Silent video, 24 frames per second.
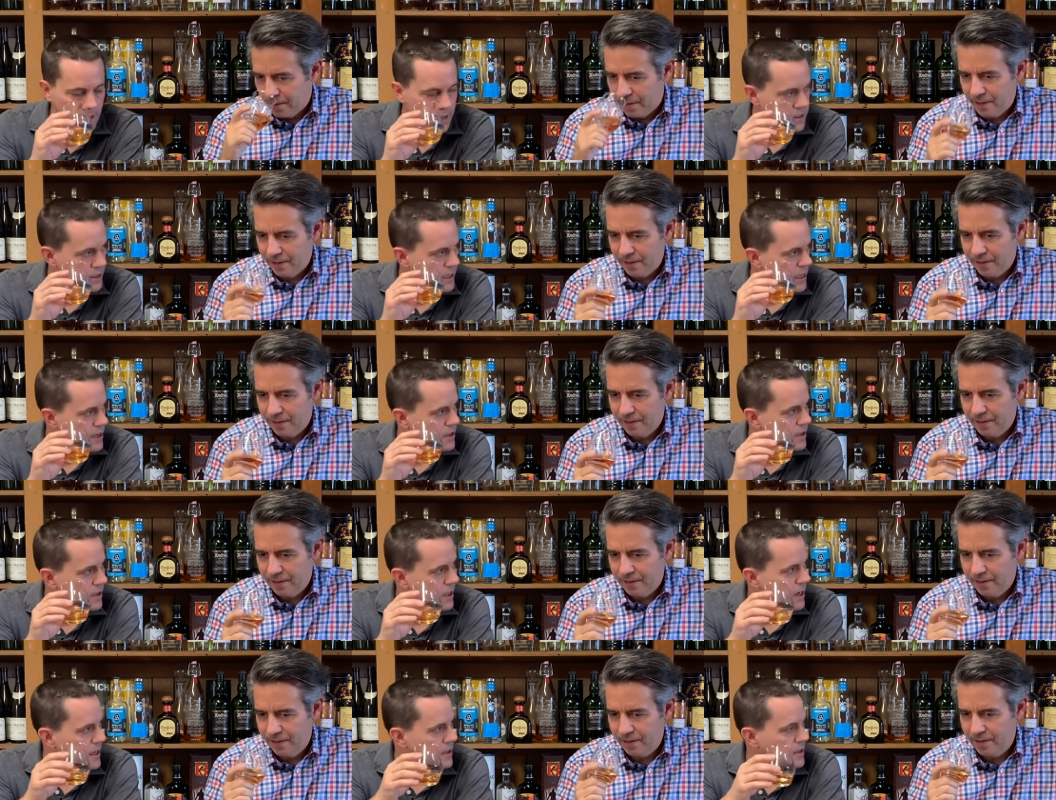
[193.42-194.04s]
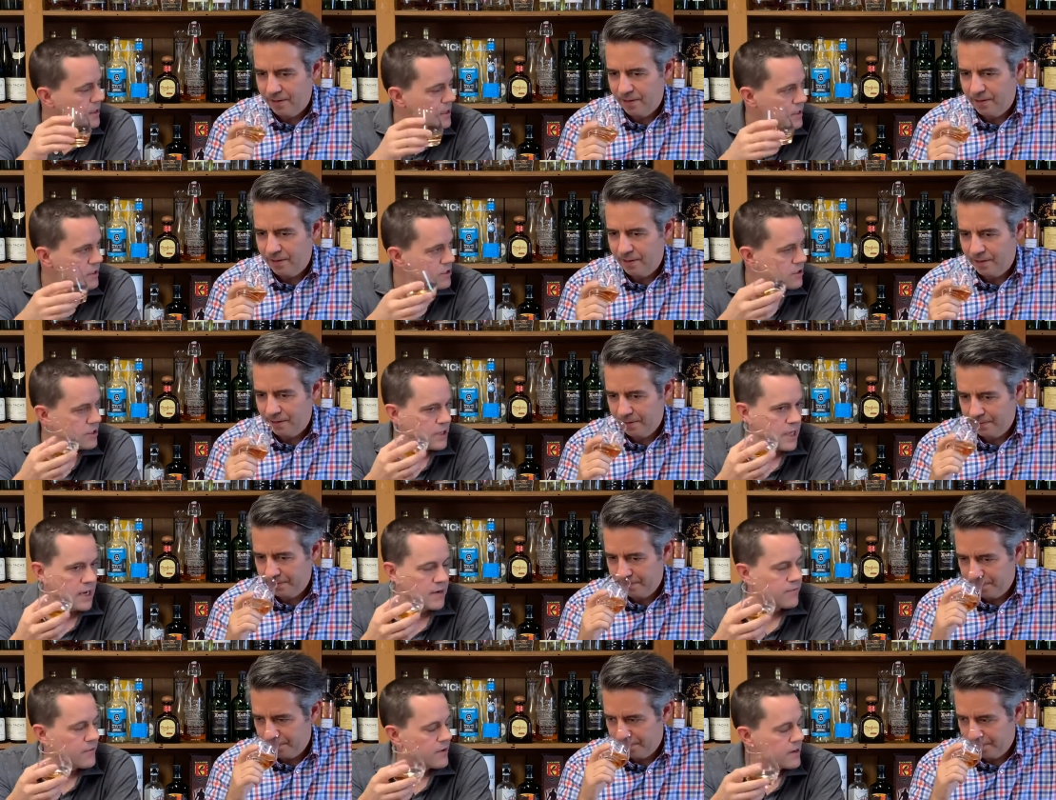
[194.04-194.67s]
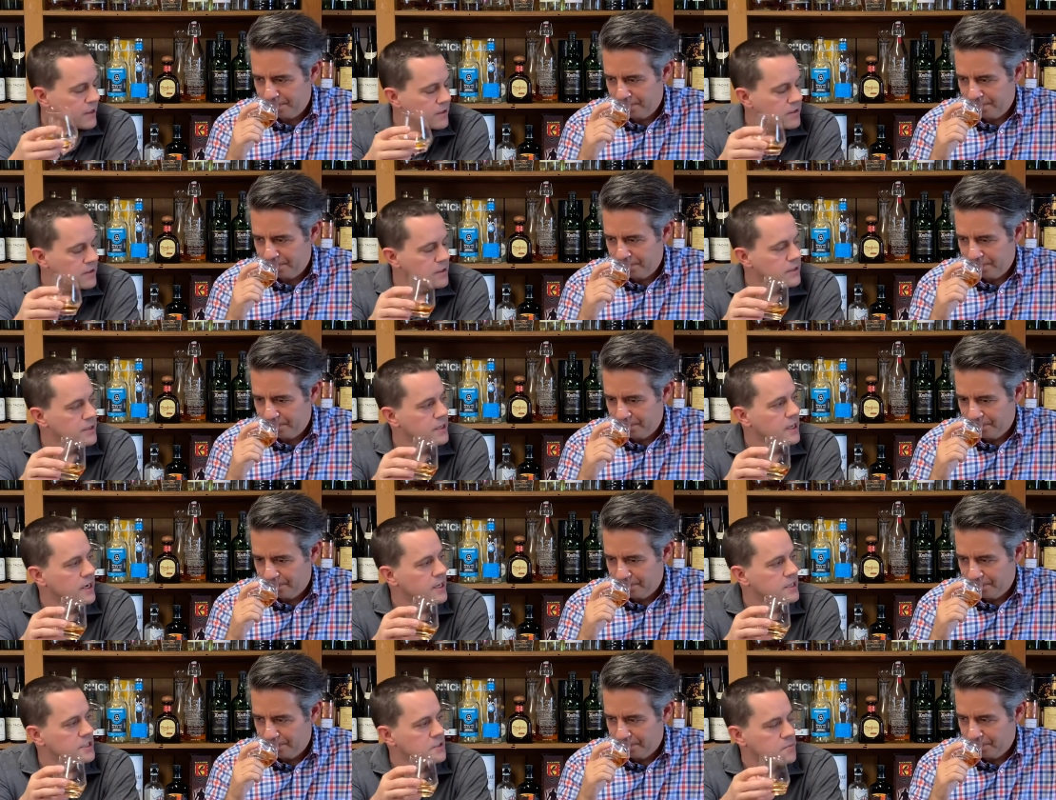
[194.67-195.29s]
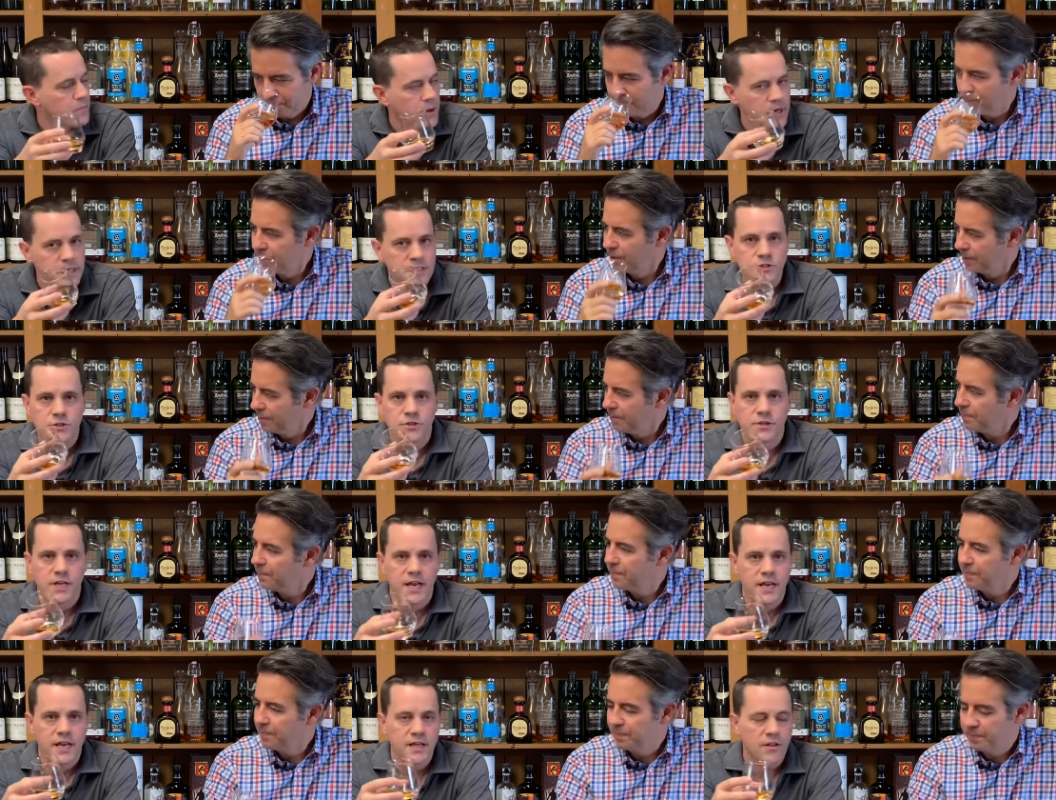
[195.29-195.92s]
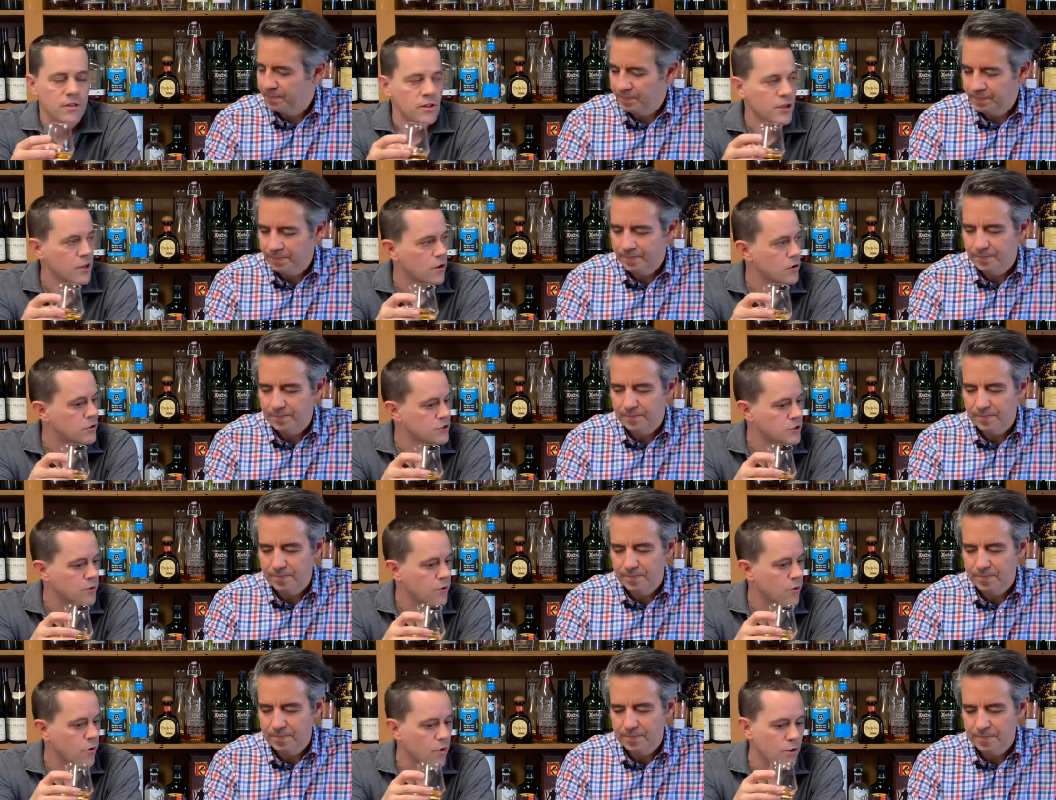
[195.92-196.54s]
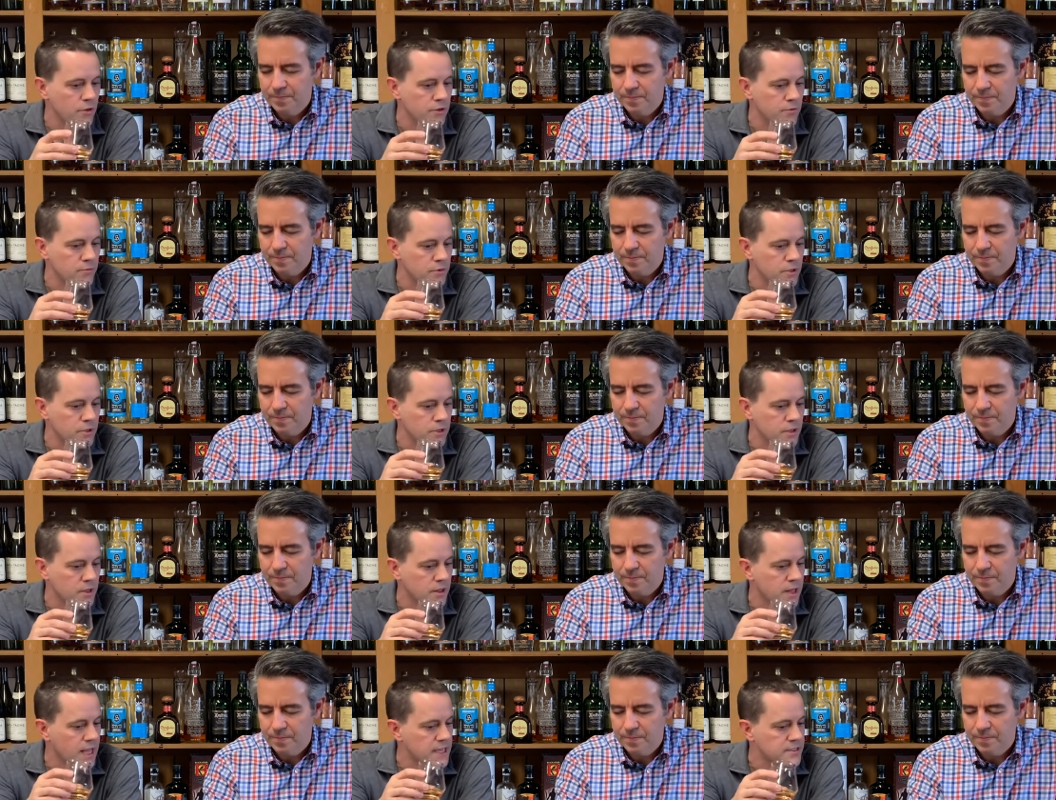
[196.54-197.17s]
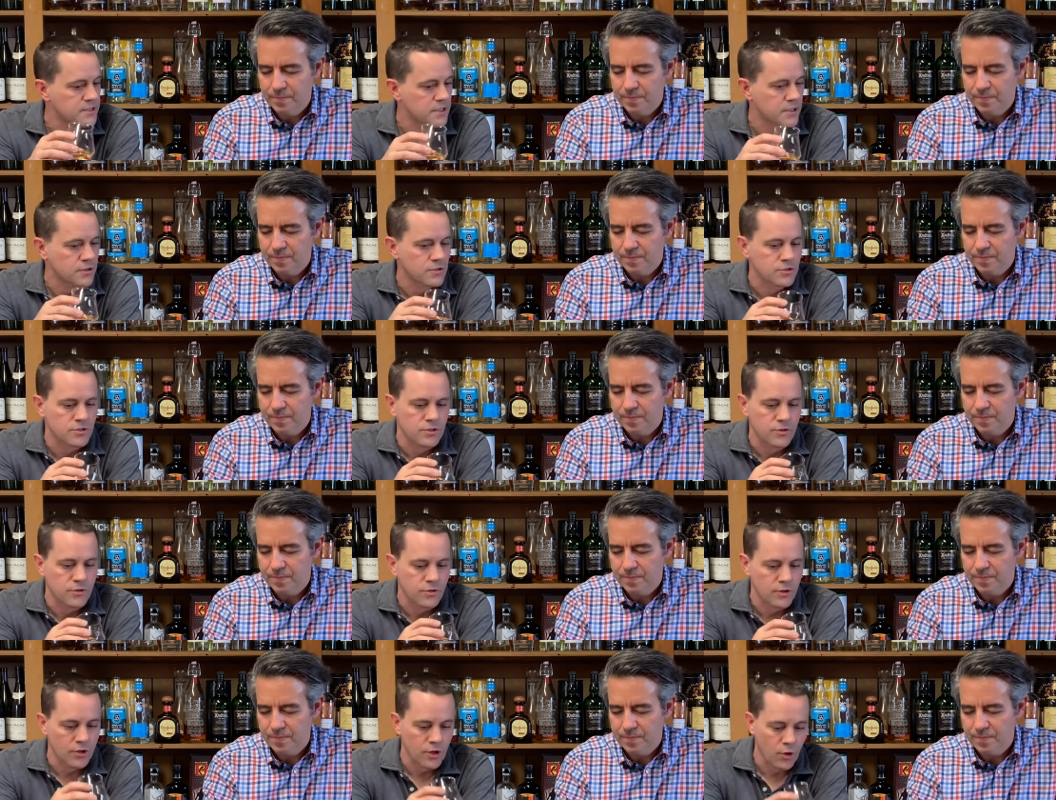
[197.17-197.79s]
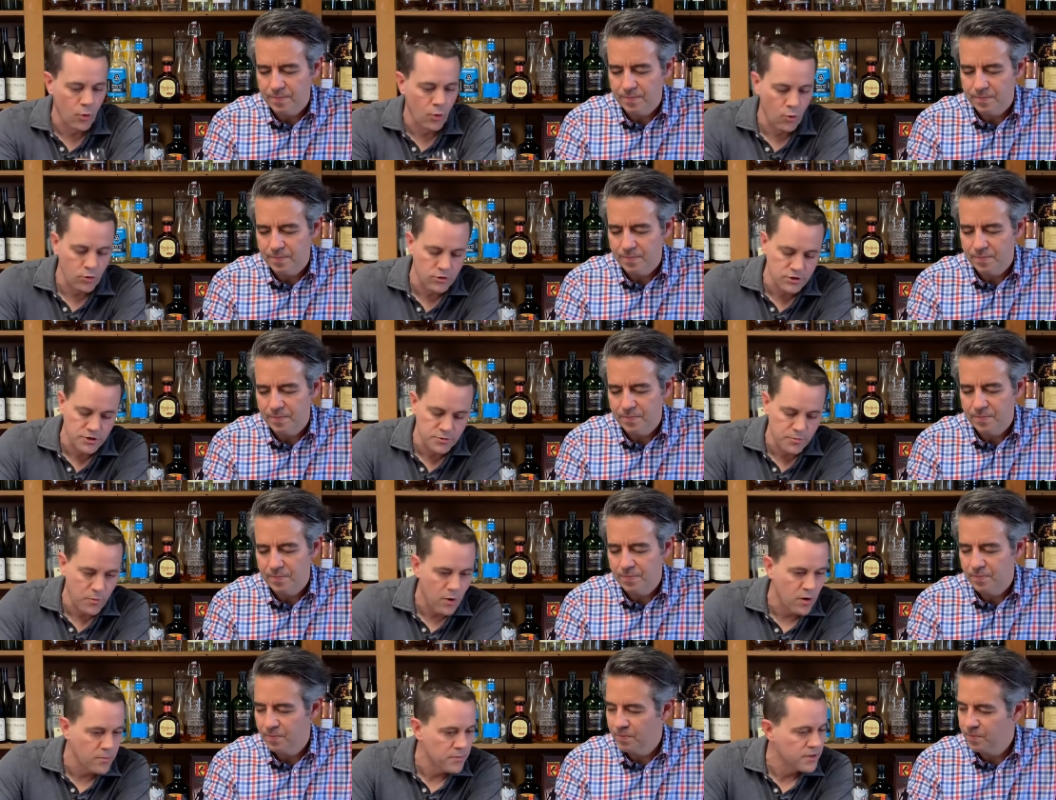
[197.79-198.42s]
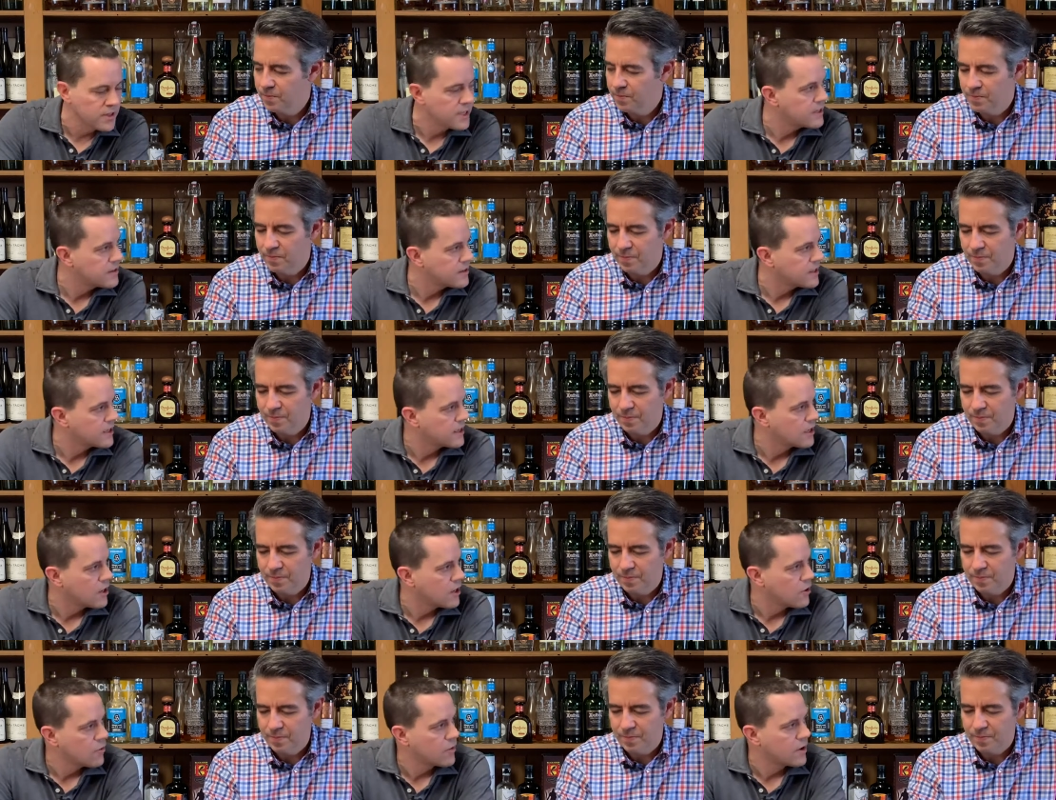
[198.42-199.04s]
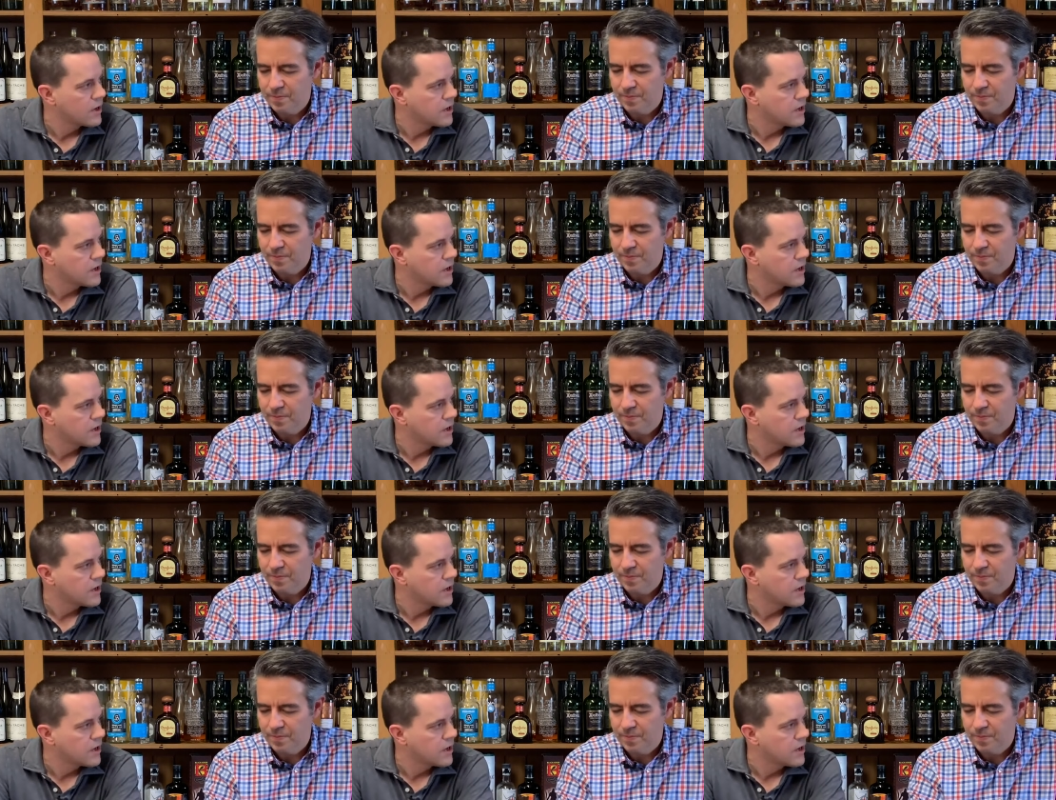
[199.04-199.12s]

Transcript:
Speaker 1: yeah, you're getting like you're getting vanilla, you're getting spice, yeah. you're getting like all sort of all the real classic. There's a little orange marmalade thing going on.